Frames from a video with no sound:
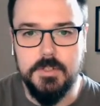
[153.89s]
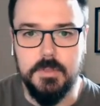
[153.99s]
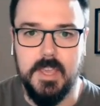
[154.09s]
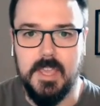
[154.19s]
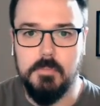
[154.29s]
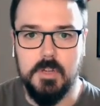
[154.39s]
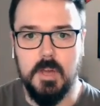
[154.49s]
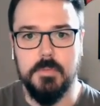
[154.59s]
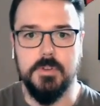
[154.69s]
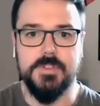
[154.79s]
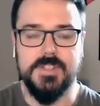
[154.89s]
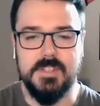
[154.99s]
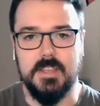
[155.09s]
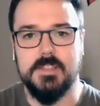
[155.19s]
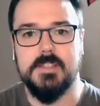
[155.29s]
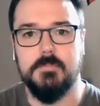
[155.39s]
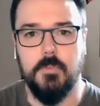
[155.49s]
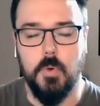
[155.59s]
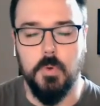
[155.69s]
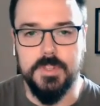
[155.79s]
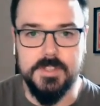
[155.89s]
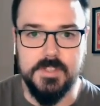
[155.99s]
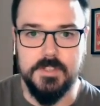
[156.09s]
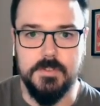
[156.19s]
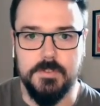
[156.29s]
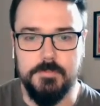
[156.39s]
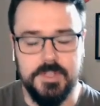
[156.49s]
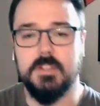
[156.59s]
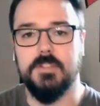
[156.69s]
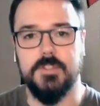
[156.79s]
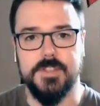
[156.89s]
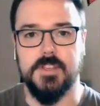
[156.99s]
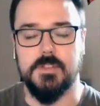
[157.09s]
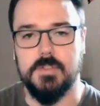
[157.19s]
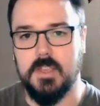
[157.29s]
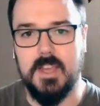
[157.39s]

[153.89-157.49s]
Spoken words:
to game number 6 for the Sixers, particularly for the Sixers.